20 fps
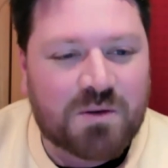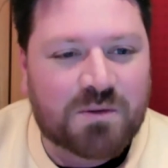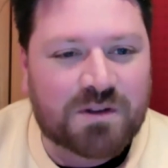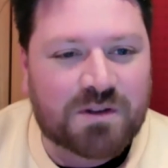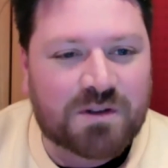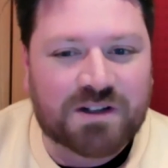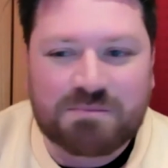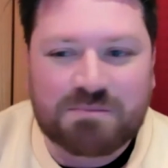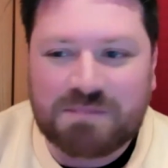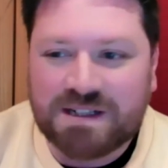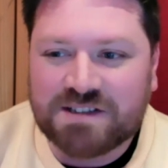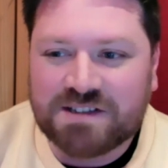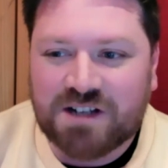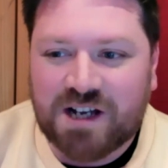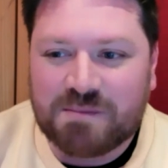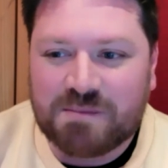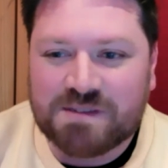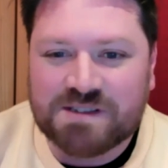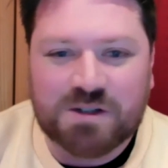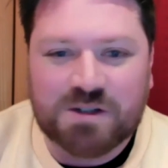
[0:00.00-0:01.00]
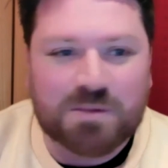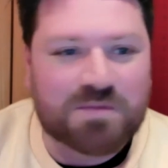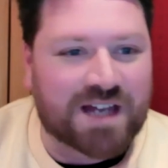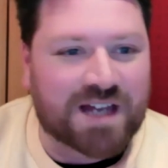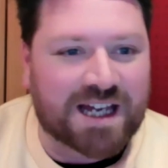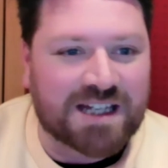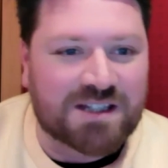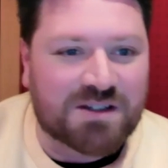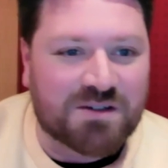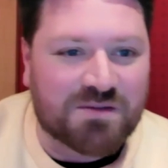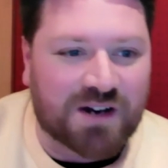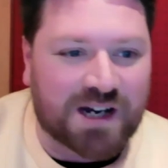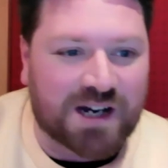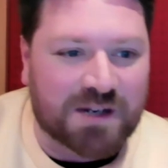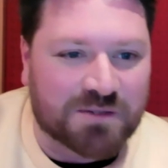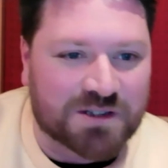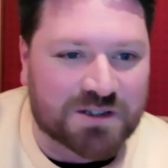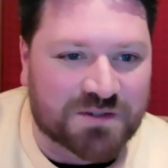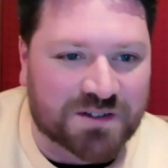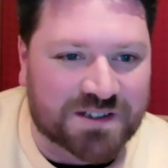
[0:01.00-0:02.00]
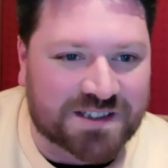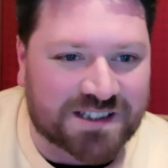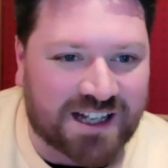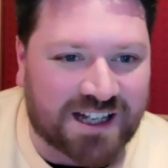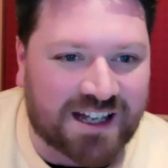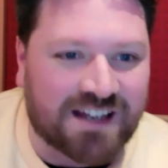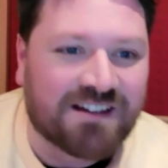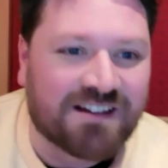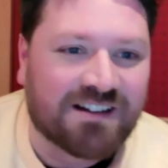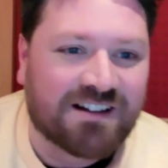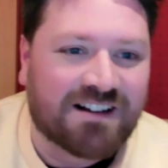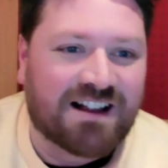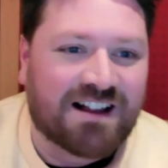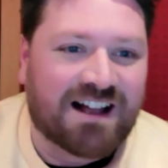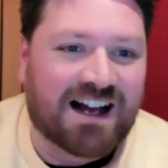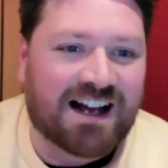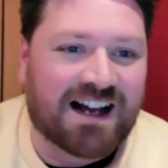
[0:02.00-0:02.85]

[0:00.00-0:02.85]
Look, my time is up. Thank you very much for today. And